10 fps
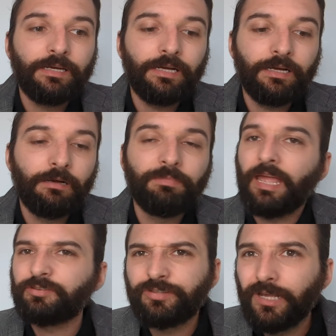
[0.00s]

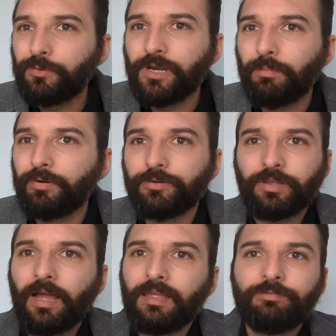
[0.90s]
SEO numbers.
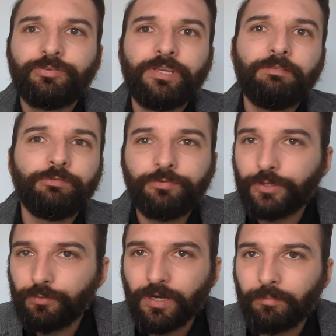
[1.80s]
I have seen
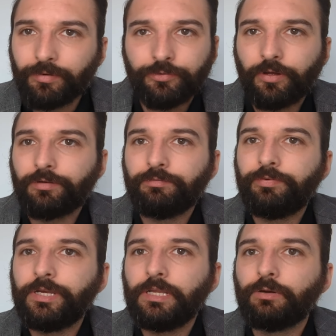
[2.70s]
view numbers on
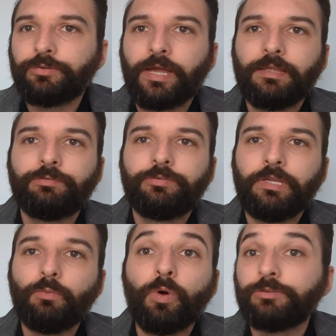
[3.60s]
videos. I have
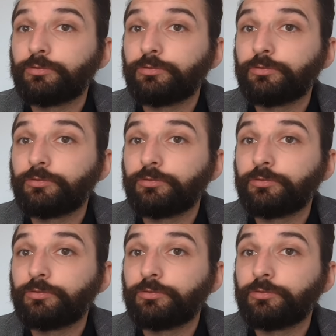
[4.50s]
seen what